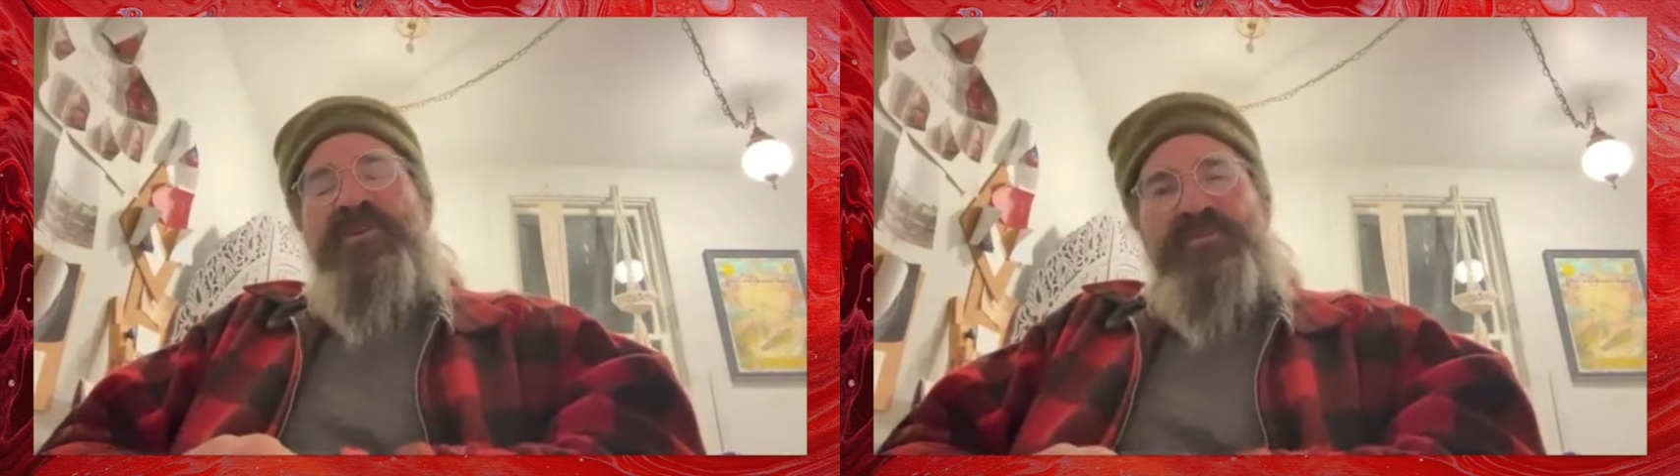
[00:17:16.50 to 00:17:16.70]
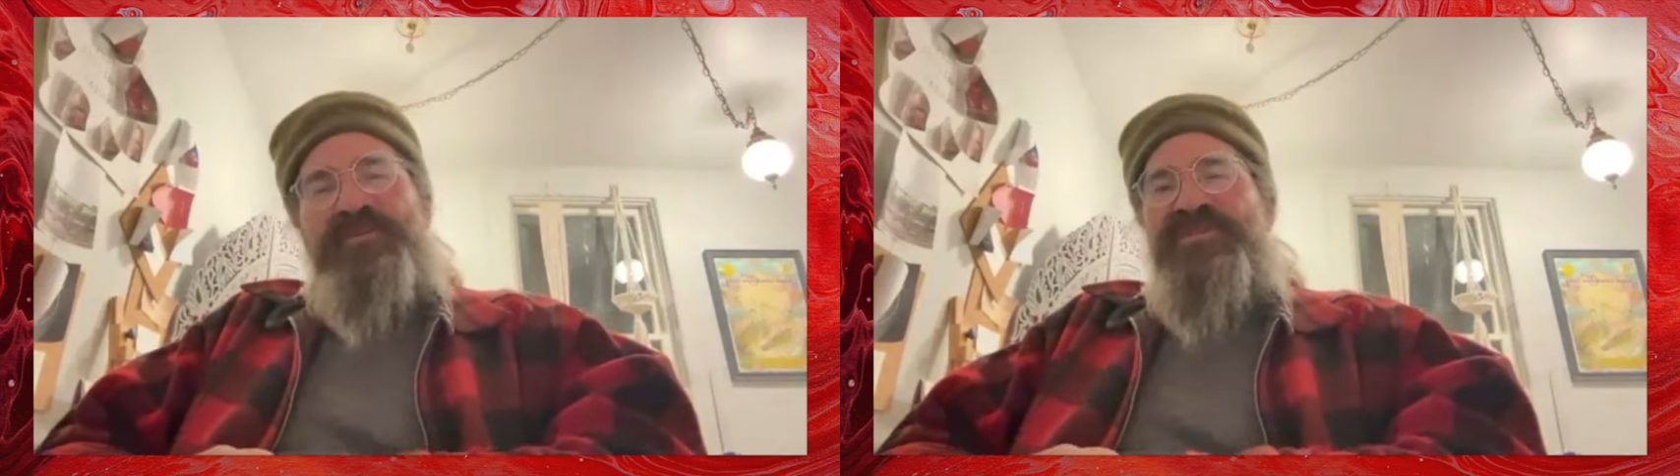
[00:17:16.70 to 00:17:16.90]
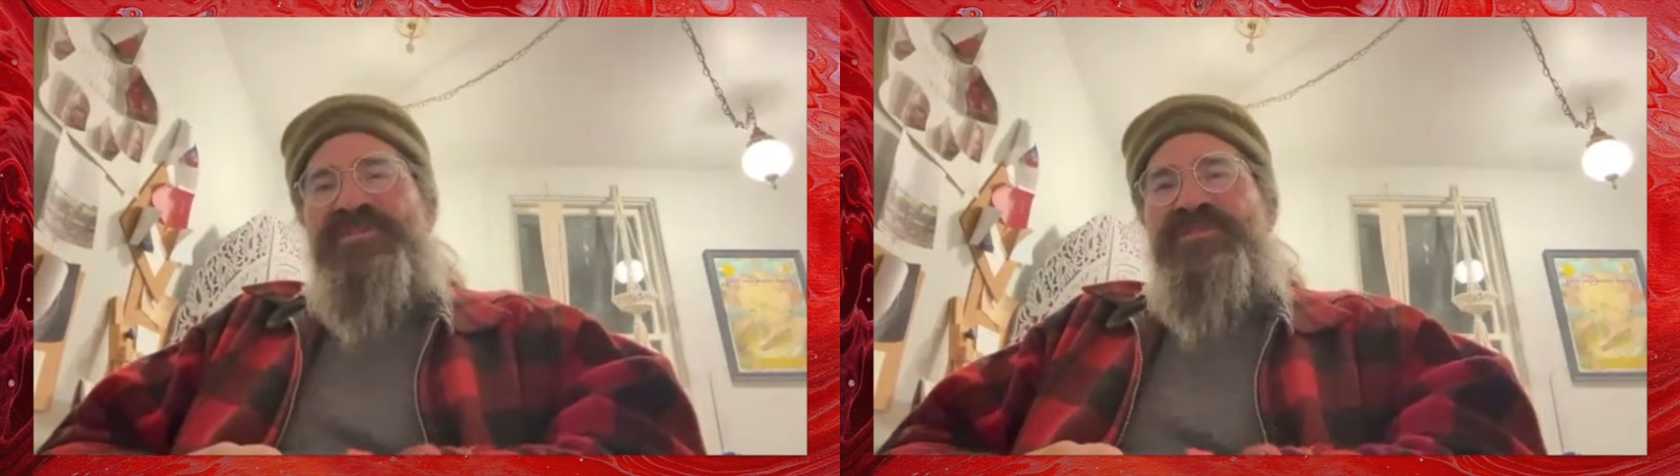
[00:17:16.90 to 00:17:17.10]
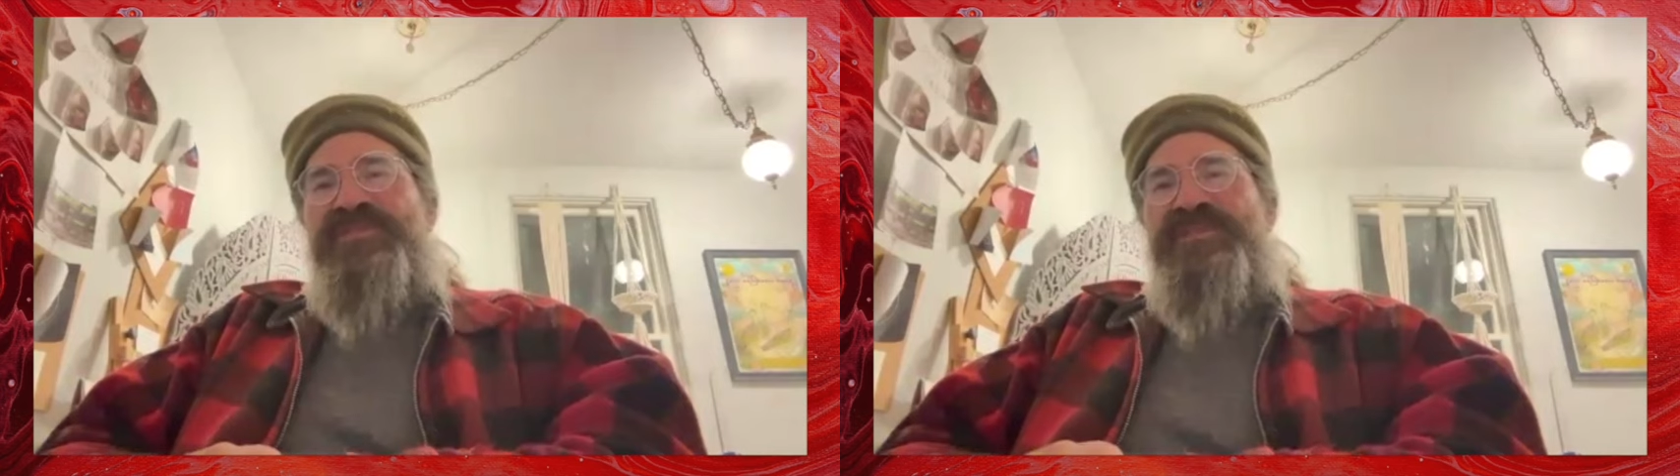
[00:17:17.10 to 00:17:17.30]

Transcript: don't pursue